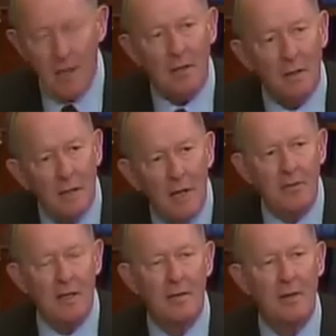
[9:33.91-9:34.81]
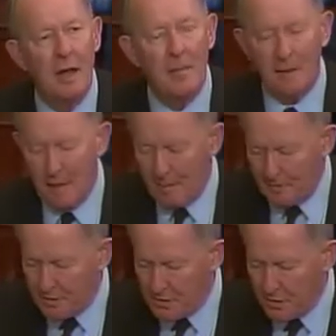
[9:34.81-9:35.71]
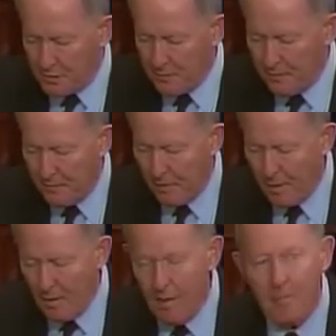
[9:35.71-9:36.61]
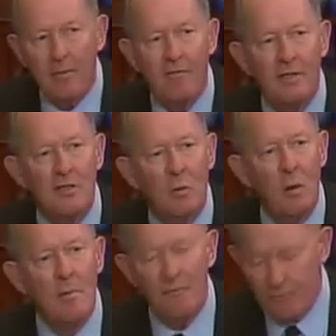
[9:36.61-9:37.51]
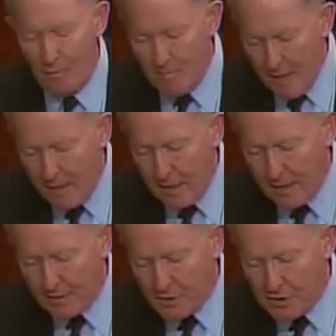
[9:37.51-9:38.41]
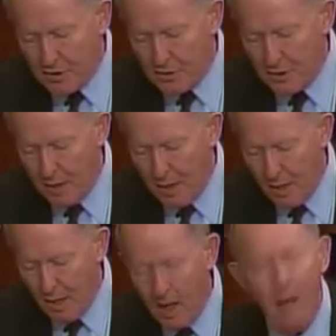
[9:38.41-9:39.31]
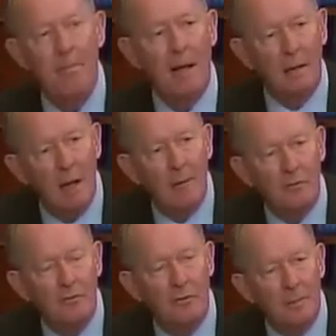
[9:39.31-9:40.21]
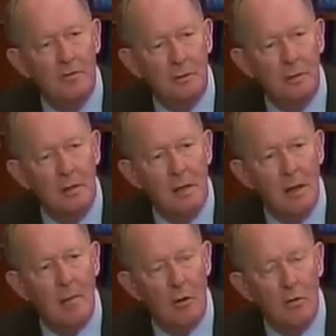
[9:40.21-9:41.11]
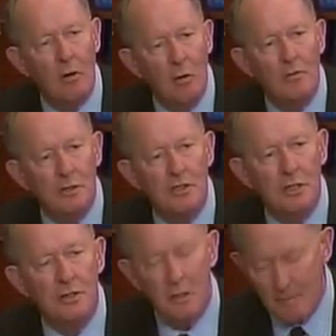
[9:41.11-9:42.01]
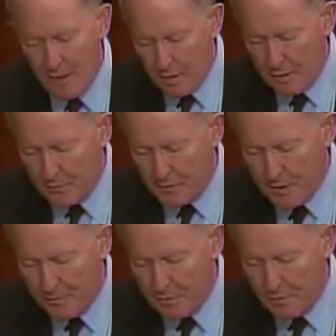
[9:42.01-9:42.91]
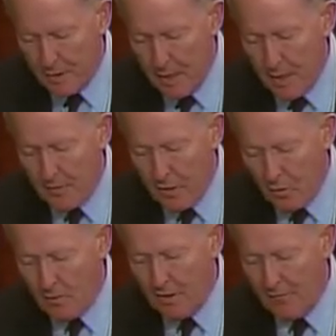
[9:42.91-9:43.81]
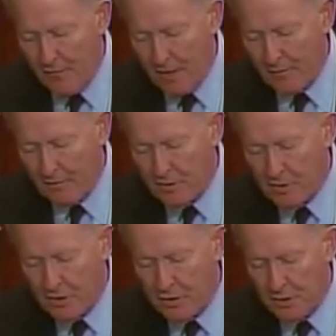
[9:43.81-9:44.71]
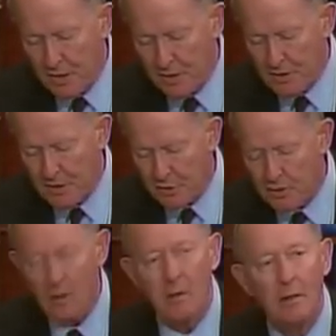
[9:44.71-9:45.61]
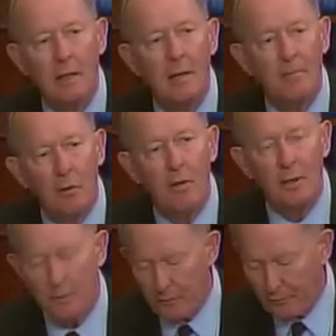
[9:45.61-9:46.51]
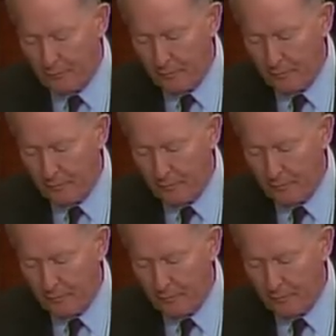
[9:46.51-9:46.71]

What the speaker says: Nothing in the Hobby Lobby decision prevents a woman from making a decision about contraception, her own decision about contraception. The only effect of the decision is that certain employers